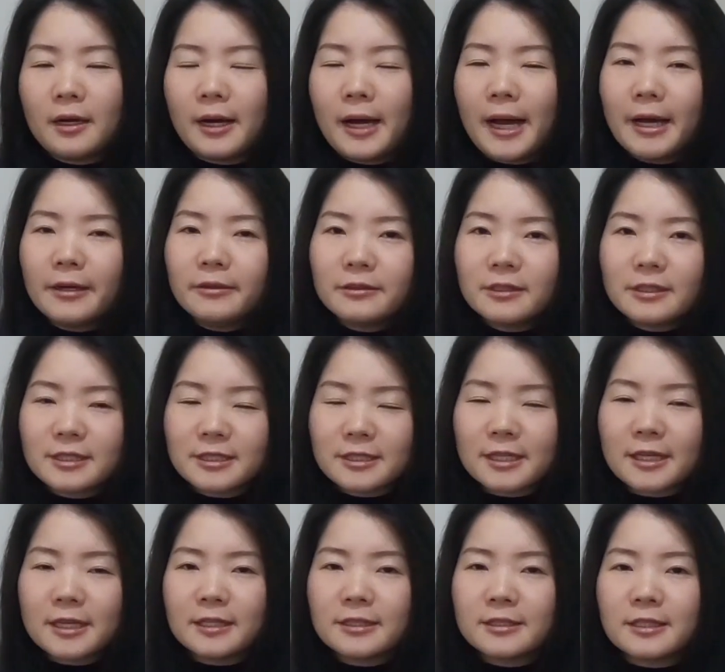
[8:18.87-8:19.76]
I would
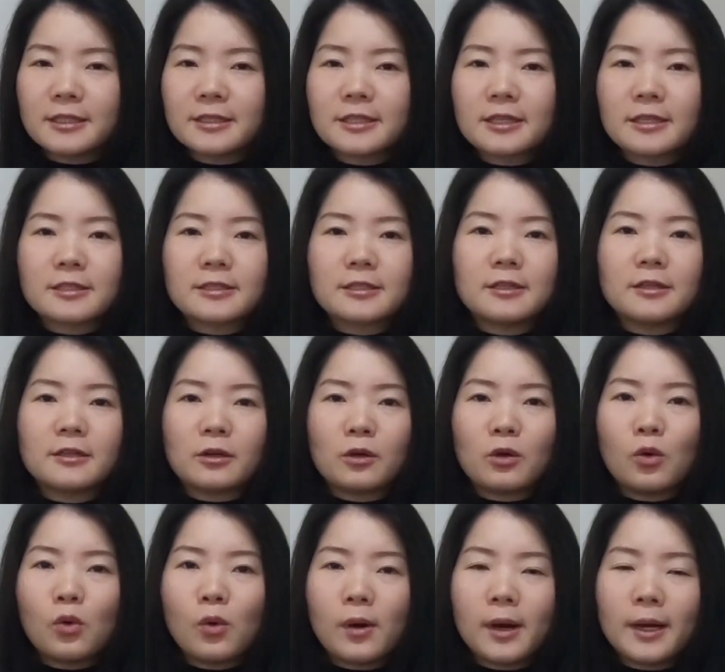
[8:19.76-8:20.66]
say this is a
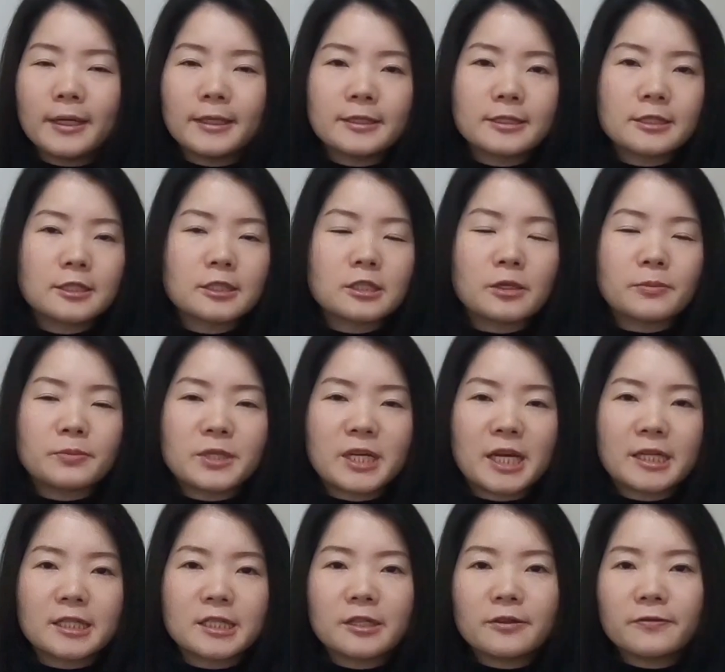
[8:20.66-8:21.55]
quite
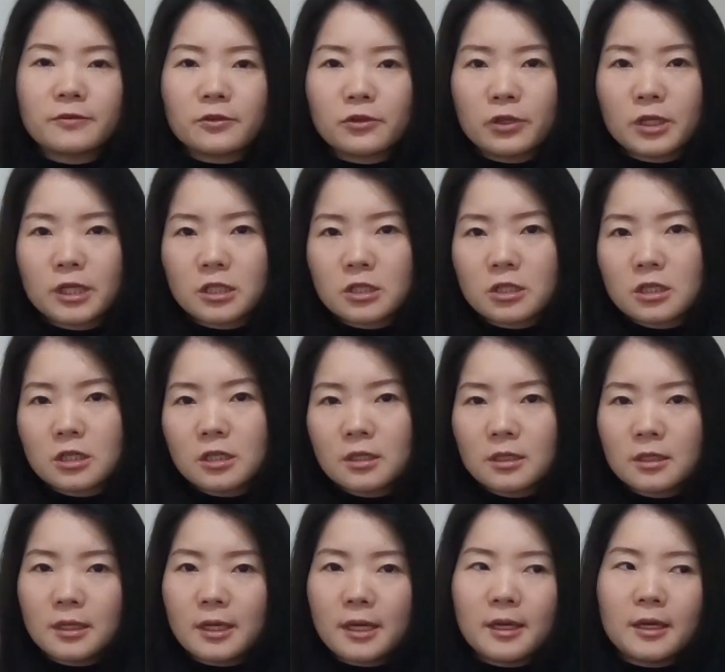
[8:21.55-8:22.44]
subjective
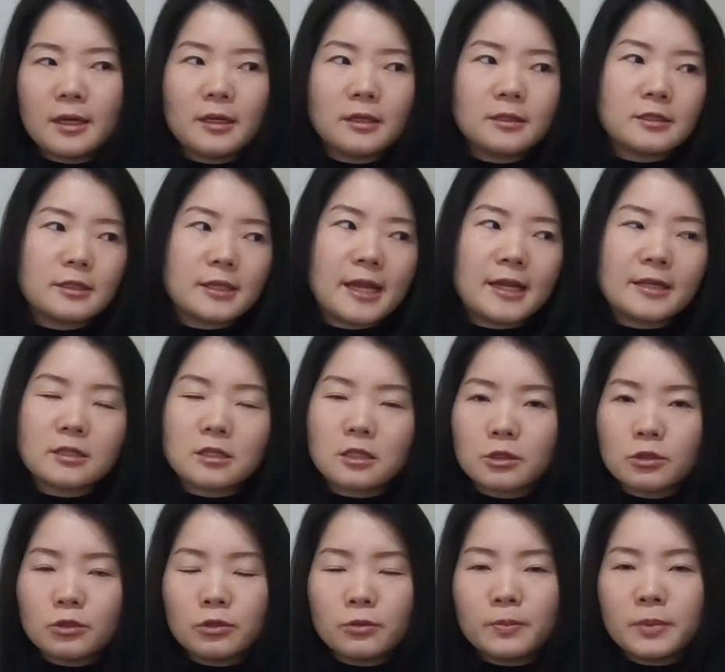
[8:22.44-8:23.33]
question and the
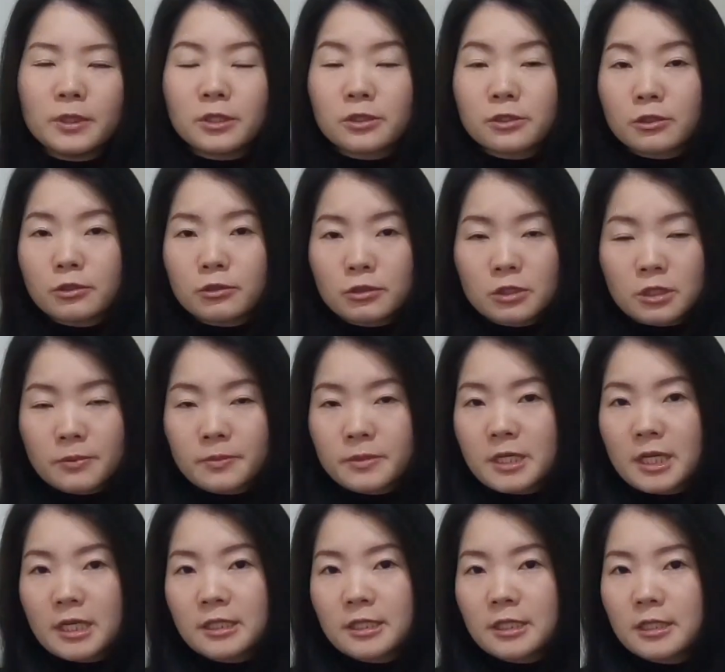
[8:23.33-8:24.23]
answer could be so
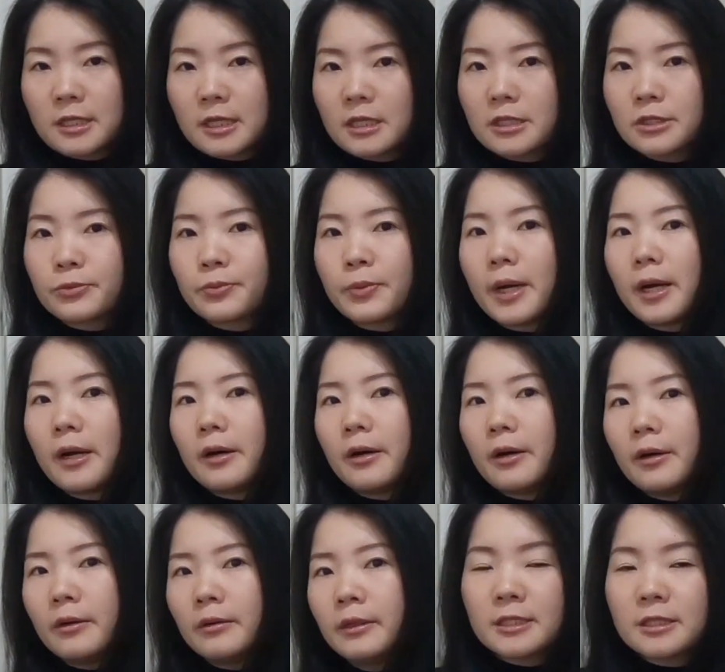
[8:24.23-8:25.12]
subjective as
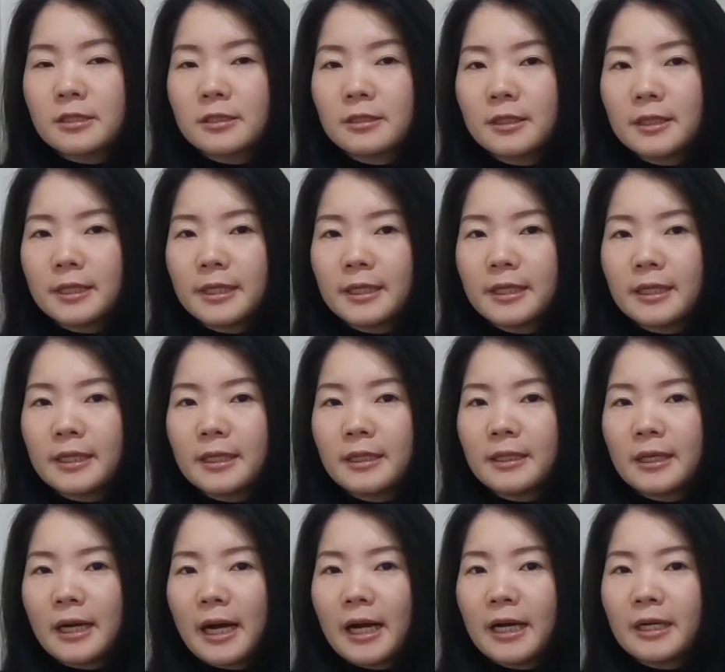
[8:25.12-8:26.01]
well.
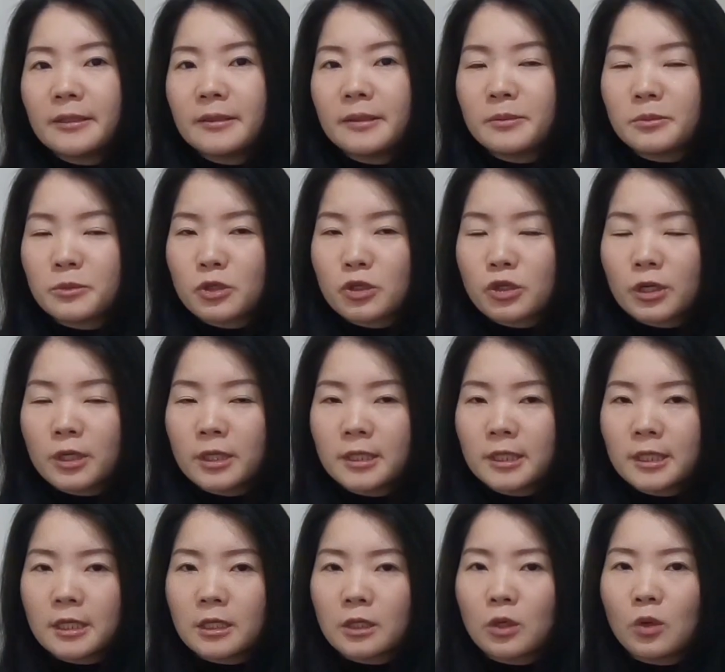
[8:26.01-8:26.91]
Personally, I am
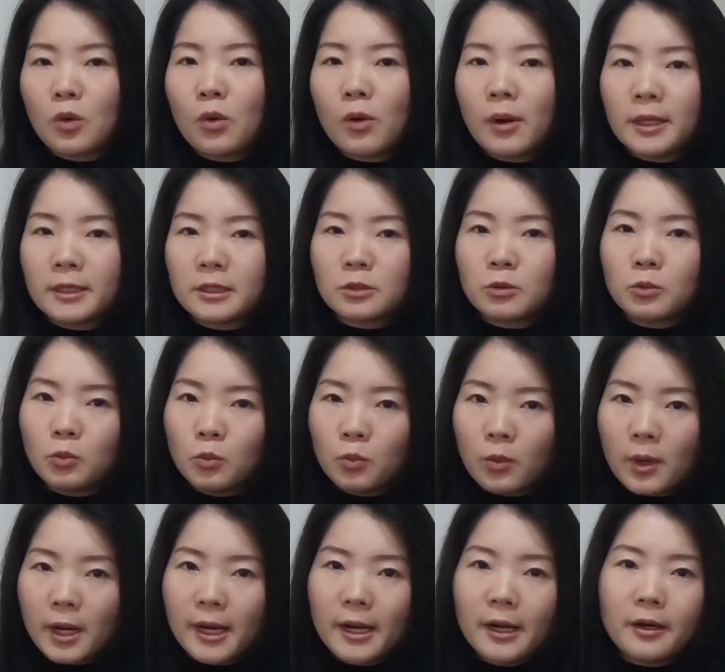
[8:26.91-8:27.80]
treated quite
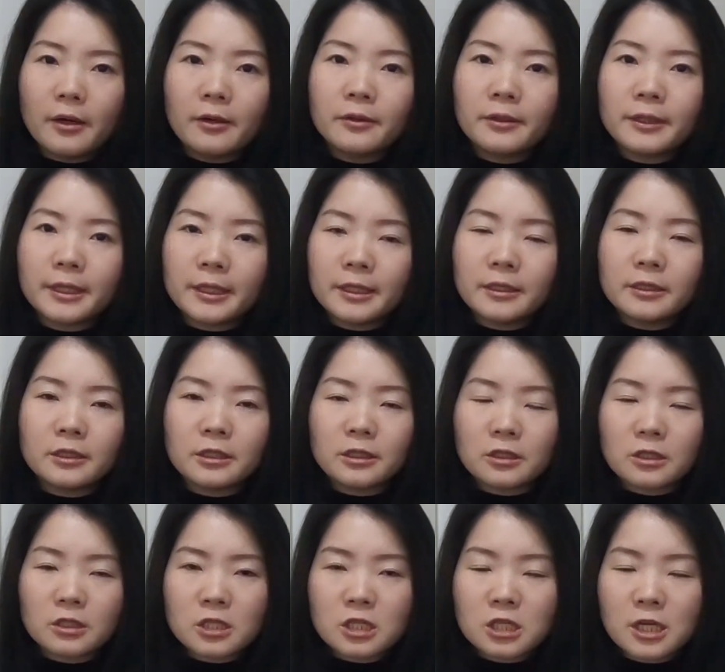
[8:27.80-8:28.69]
well here
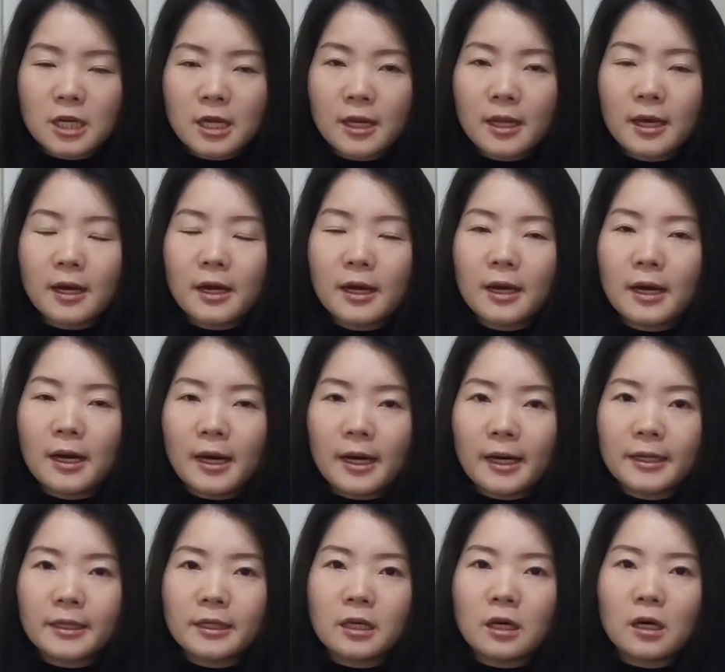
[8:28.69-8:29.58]
in Australia.
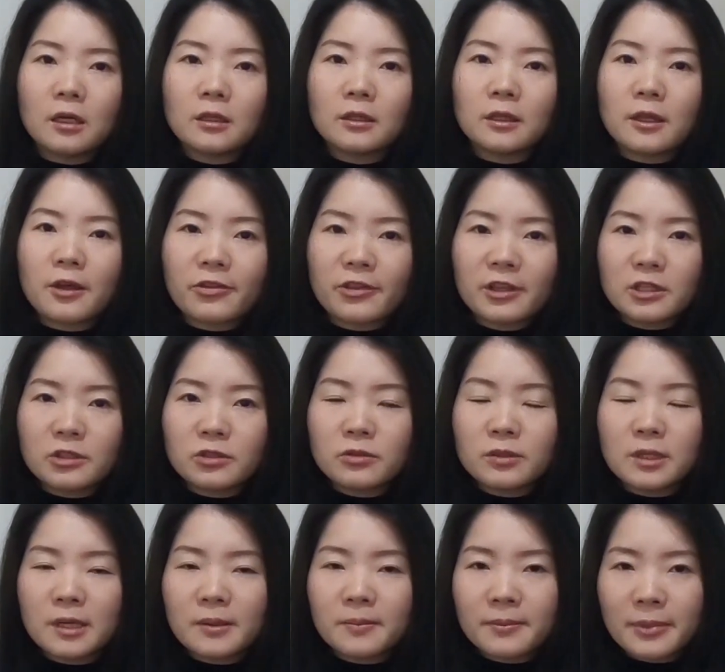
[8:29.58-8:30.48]
I got nothing
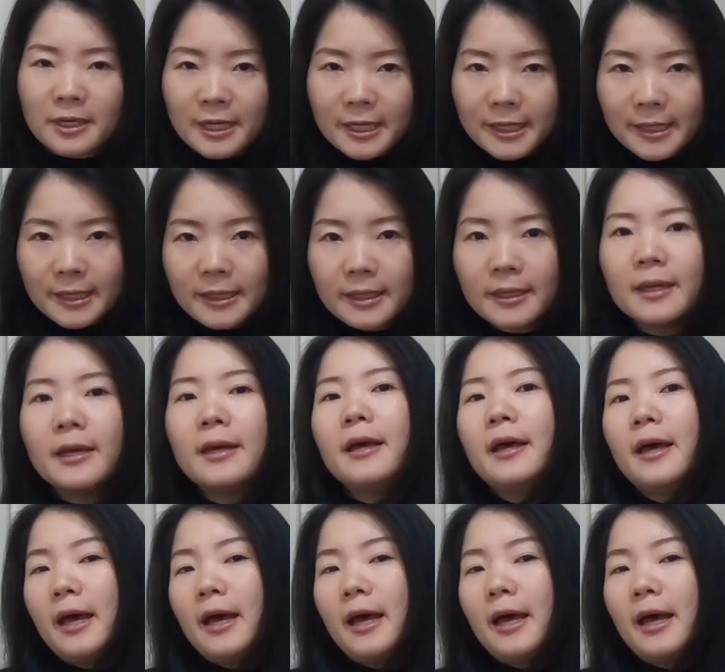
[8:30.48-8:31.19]
to complain.